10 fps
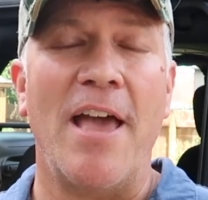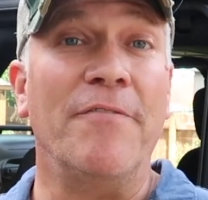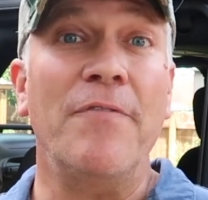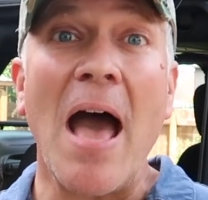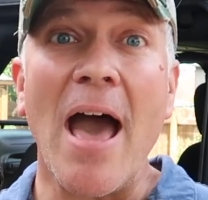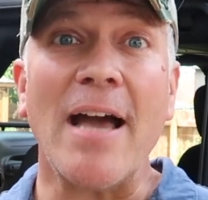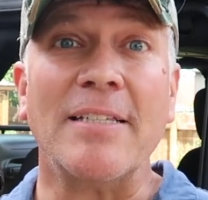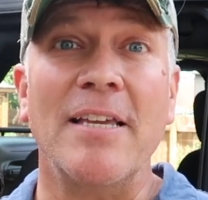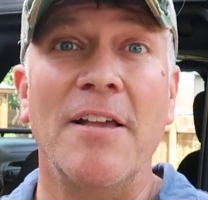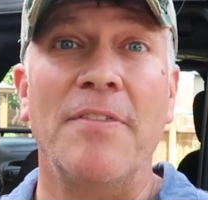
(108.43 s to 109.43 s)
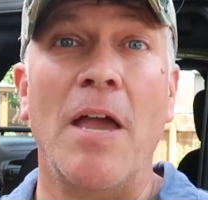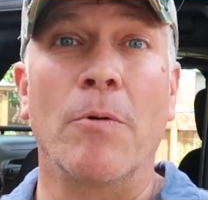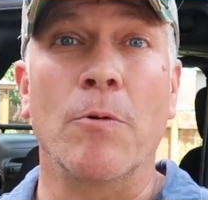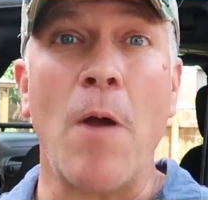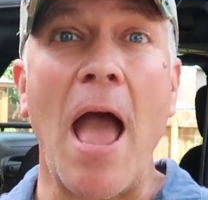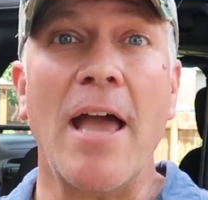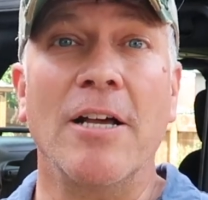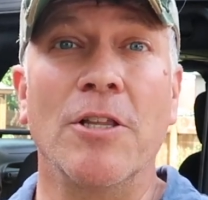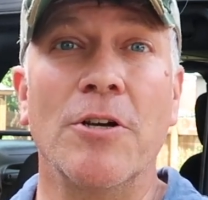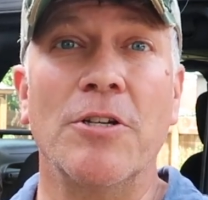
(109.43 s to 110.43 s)
In fact, they were
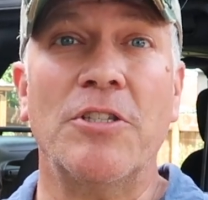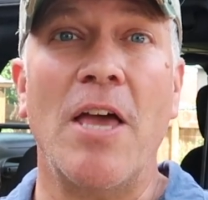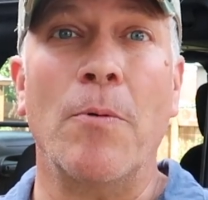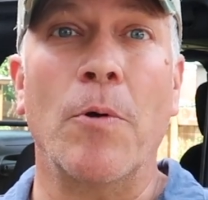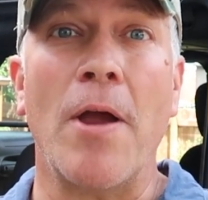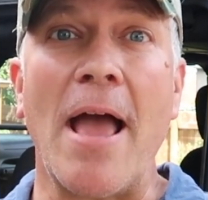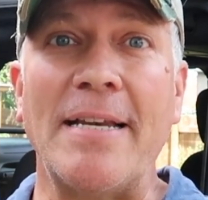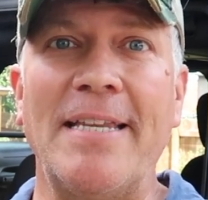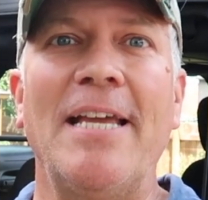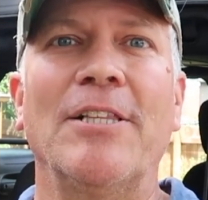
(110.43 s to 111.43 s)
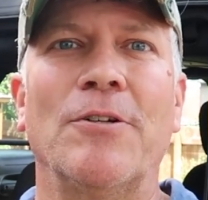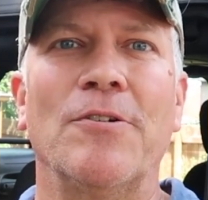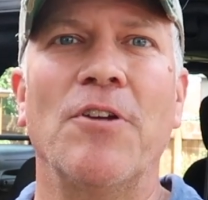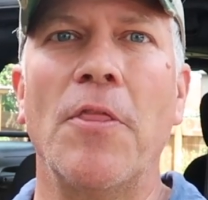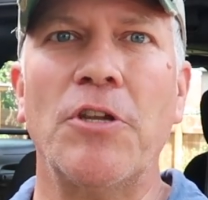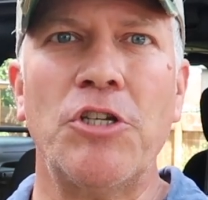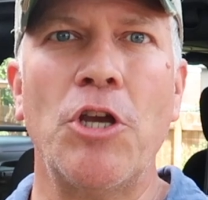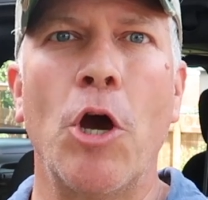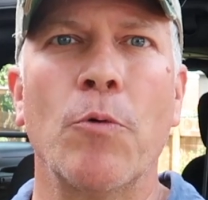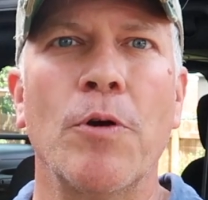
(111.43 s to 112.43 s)
Wranglers that were at dealers on the
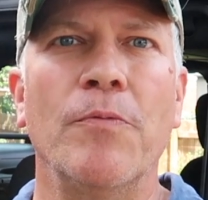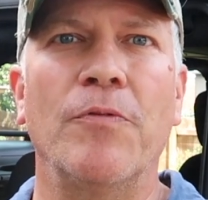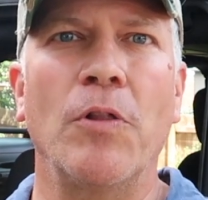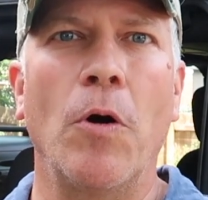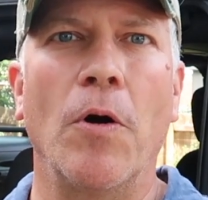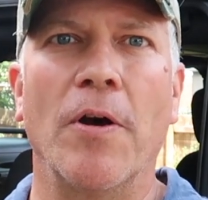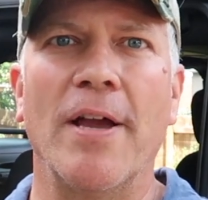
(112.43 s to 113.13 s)
showroom floor,